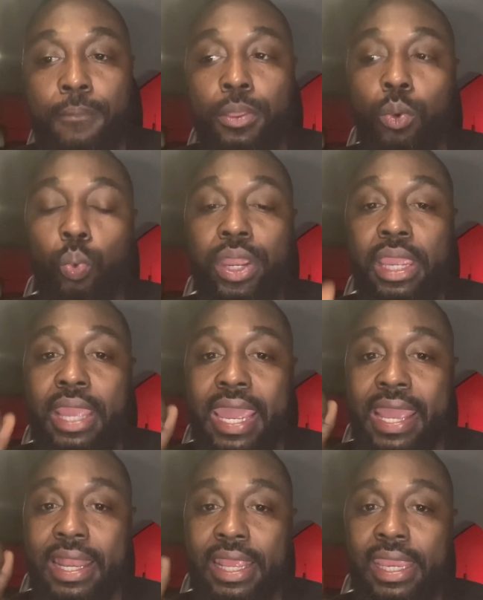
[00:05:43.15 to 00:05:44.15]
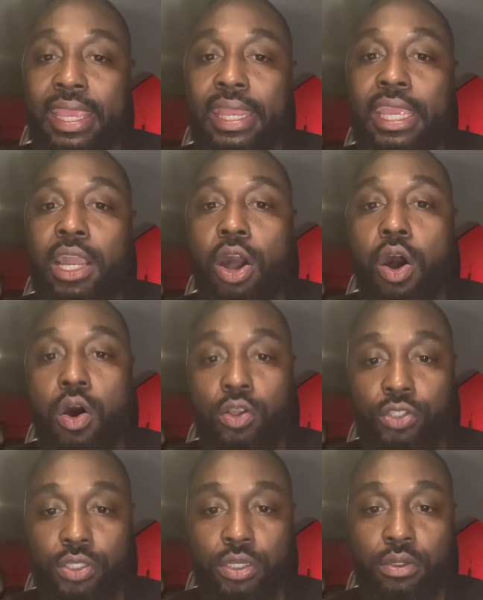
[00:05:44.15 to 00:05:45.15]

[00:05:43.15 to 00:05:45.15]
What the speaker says: We, at any cost,